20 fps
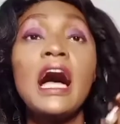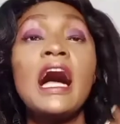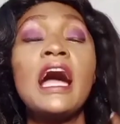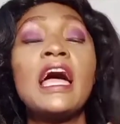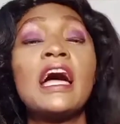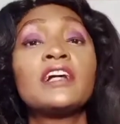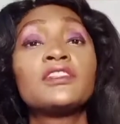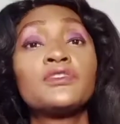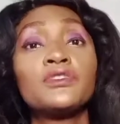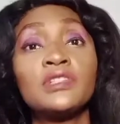I
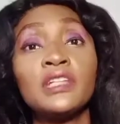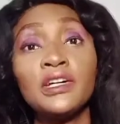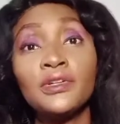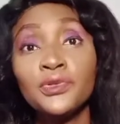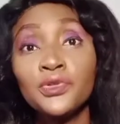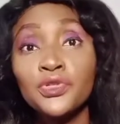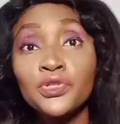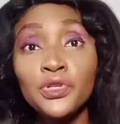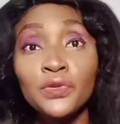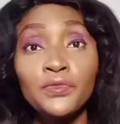had to
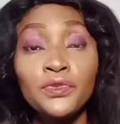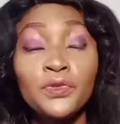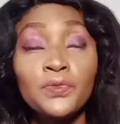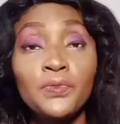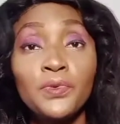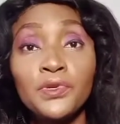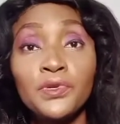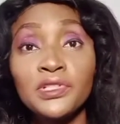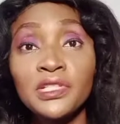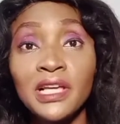download some new
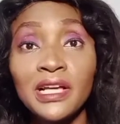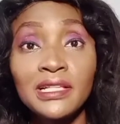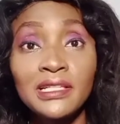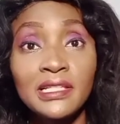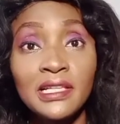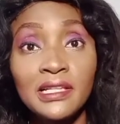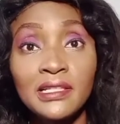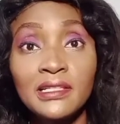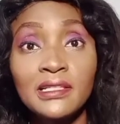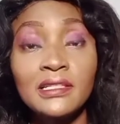
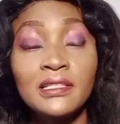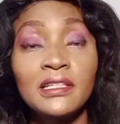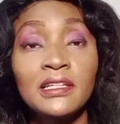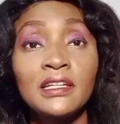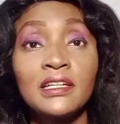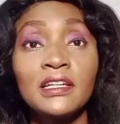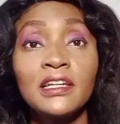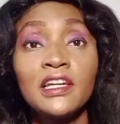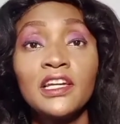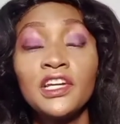podcasts
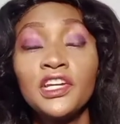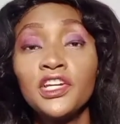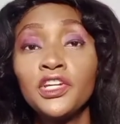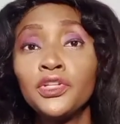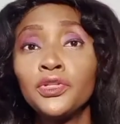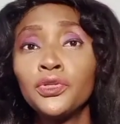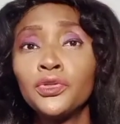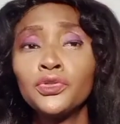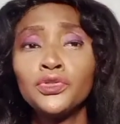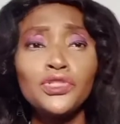yesterday.
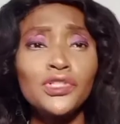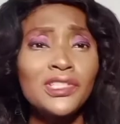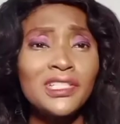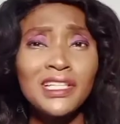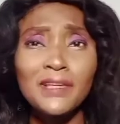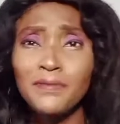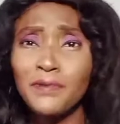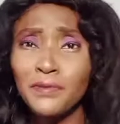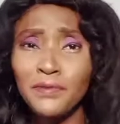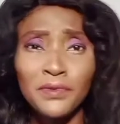You know, just
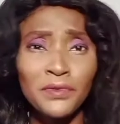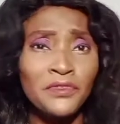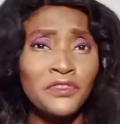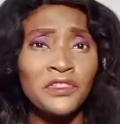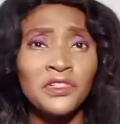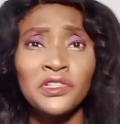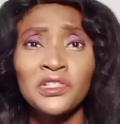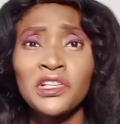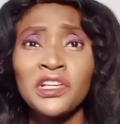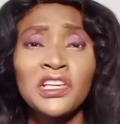keep
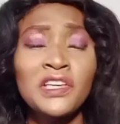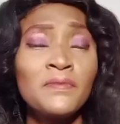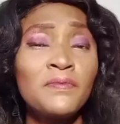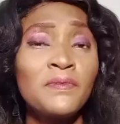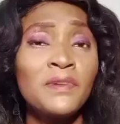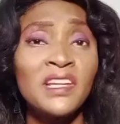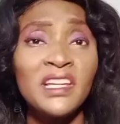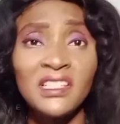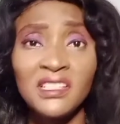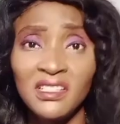improving yourself.
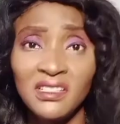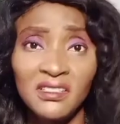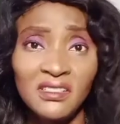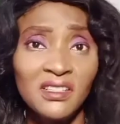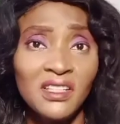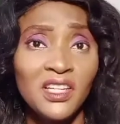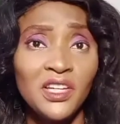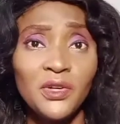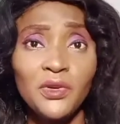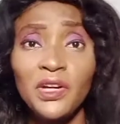Keep learning.
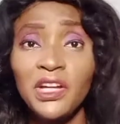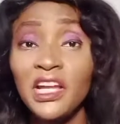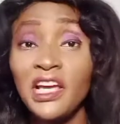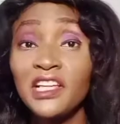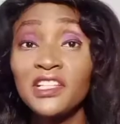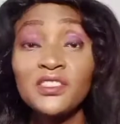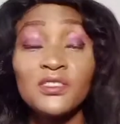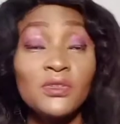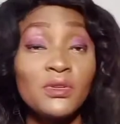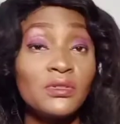Whether
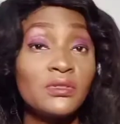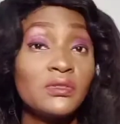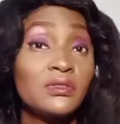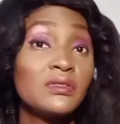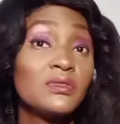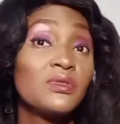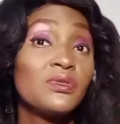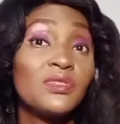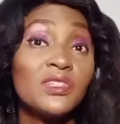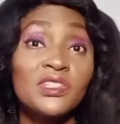it's on
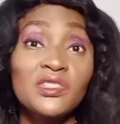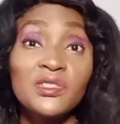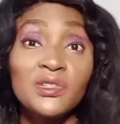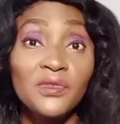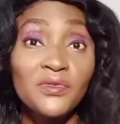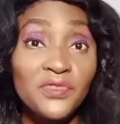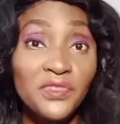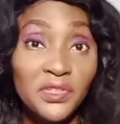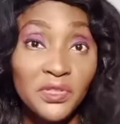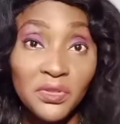cooking
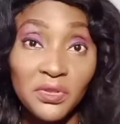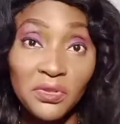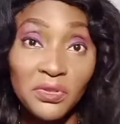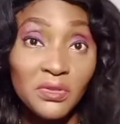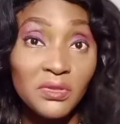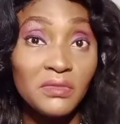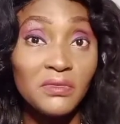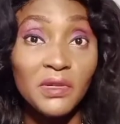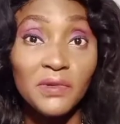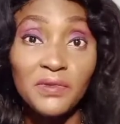something
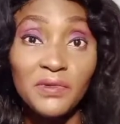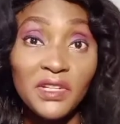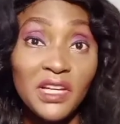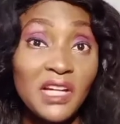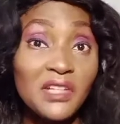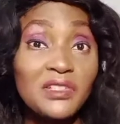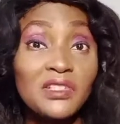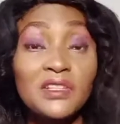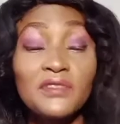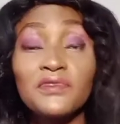new, maybe you
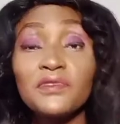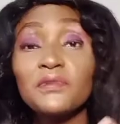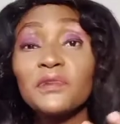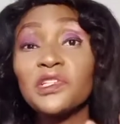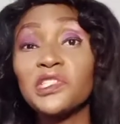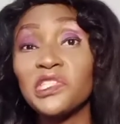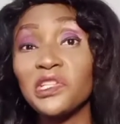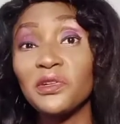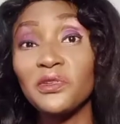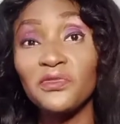have to even
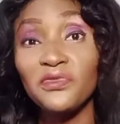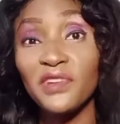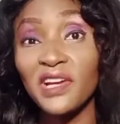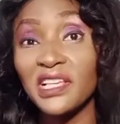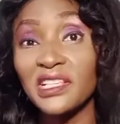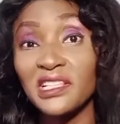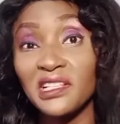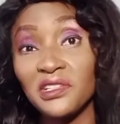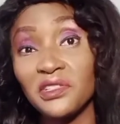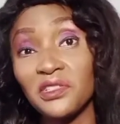make jello
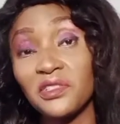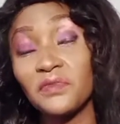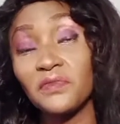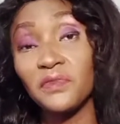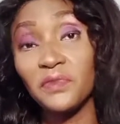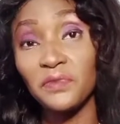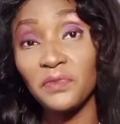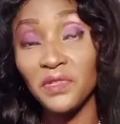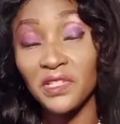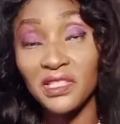fries a little
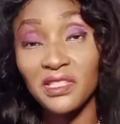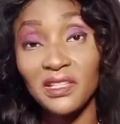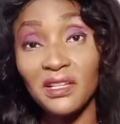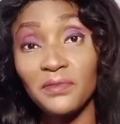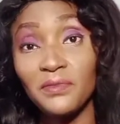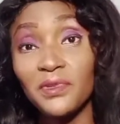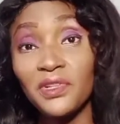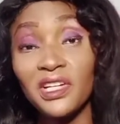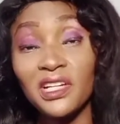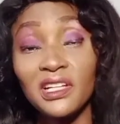bit better.
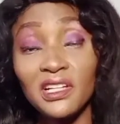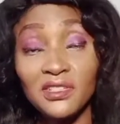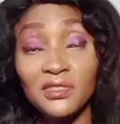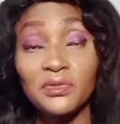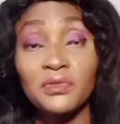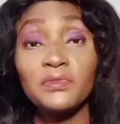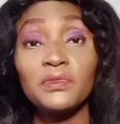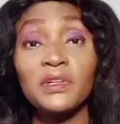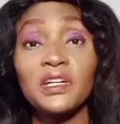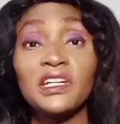But a
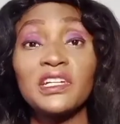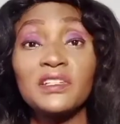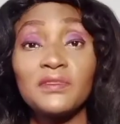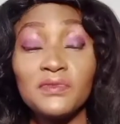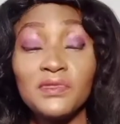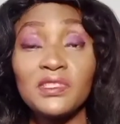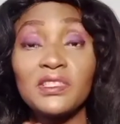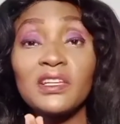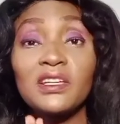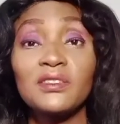classy woman
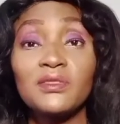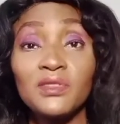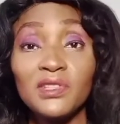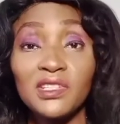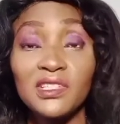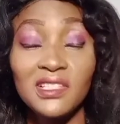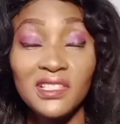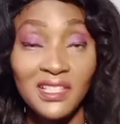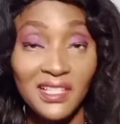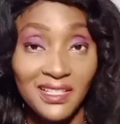keeps
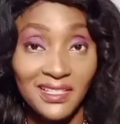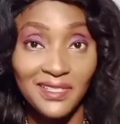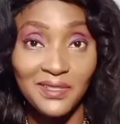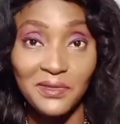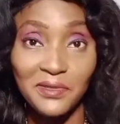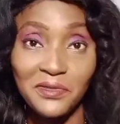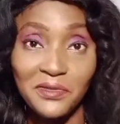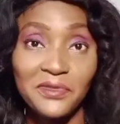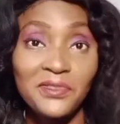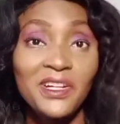educating
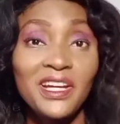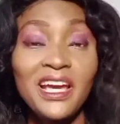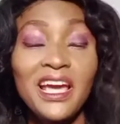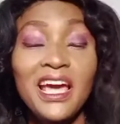herself.